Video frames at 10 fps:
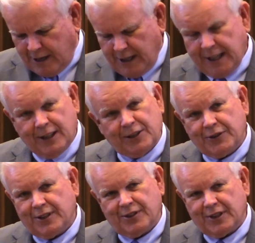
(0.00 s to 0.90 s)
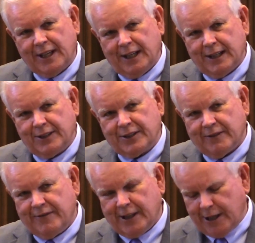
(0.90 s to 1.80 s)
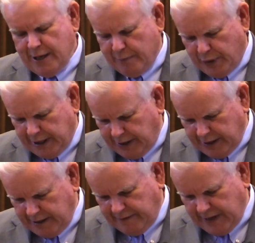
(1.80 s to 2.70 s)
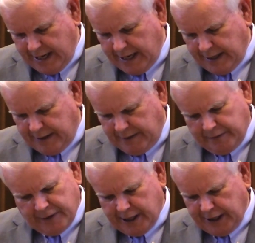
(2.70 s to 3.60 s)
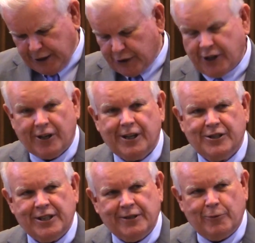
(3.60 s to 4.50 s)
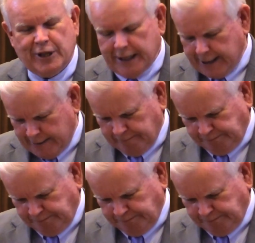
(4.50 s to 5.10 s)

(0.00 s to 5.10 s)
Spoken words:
Needless to say, it's a very impressive and very discouraging read.